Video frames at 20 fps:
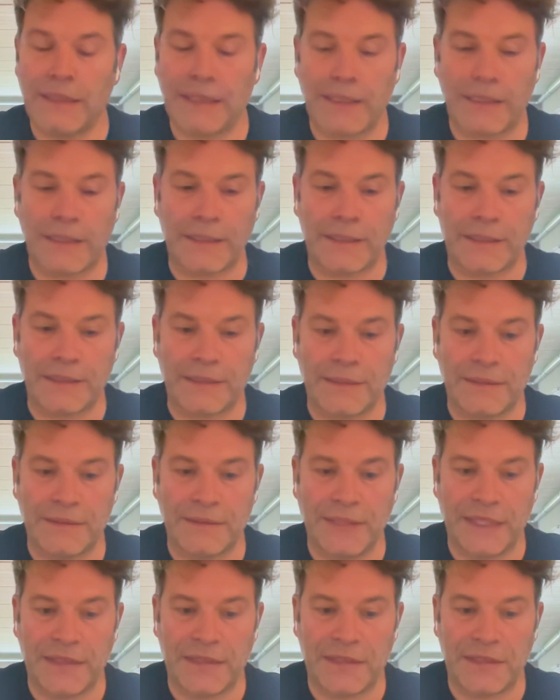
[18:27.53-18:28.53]

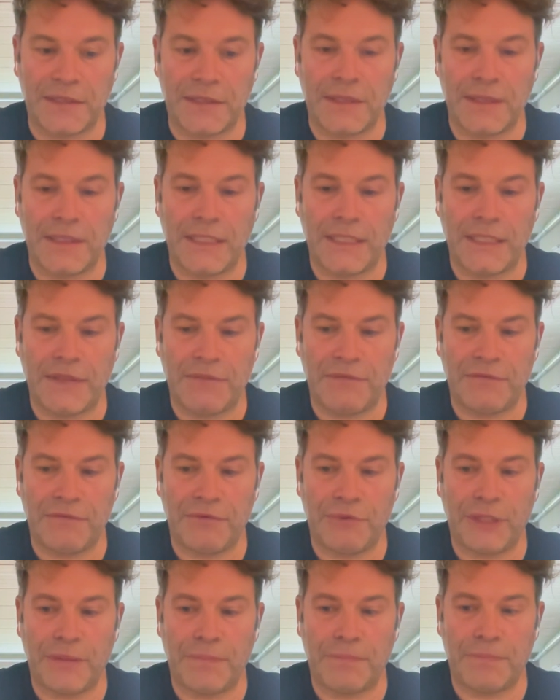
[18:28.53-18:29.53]
that
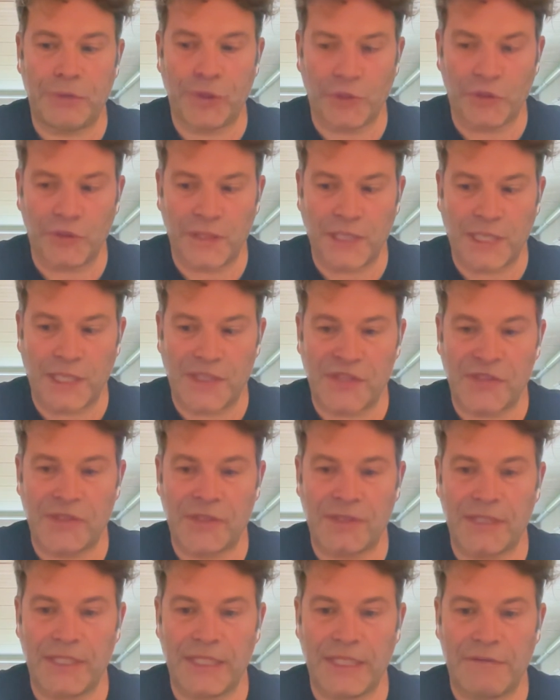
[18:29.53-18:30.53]
every
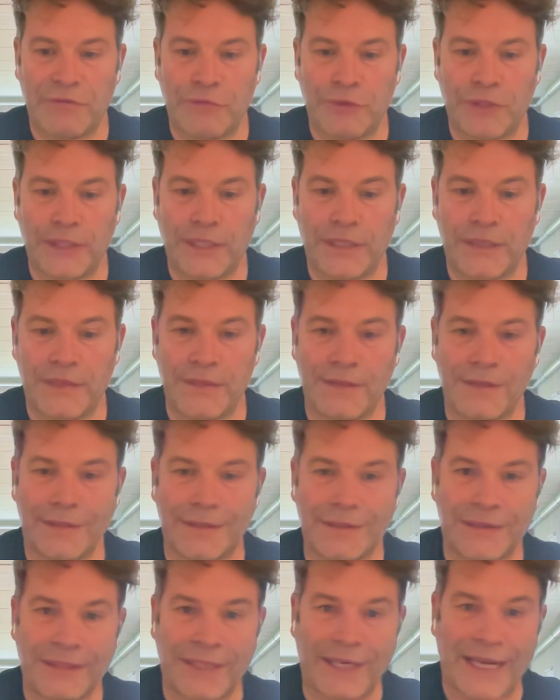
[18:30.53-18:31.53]
broadcaster, every
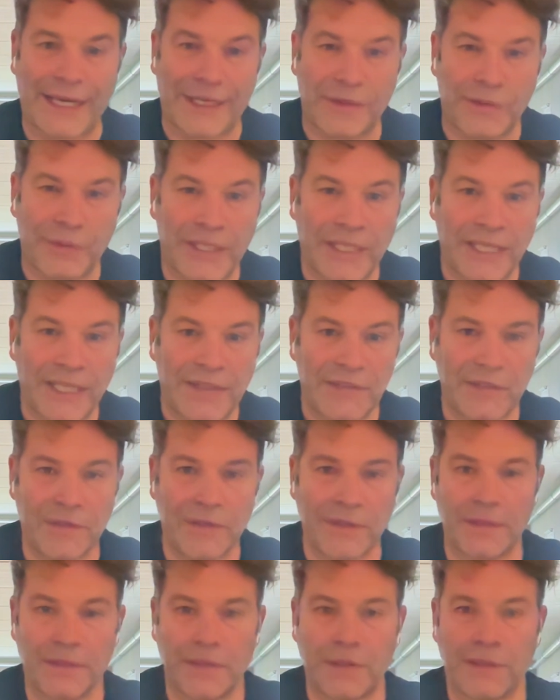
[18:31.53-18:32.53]

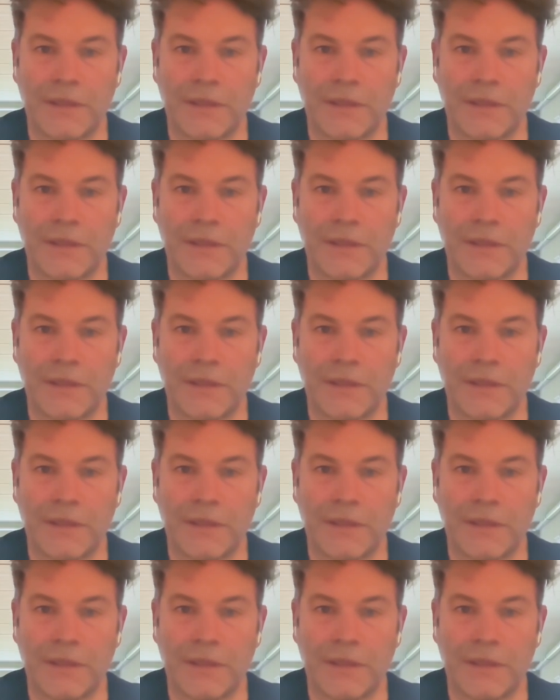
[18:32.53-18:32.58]
aggregator,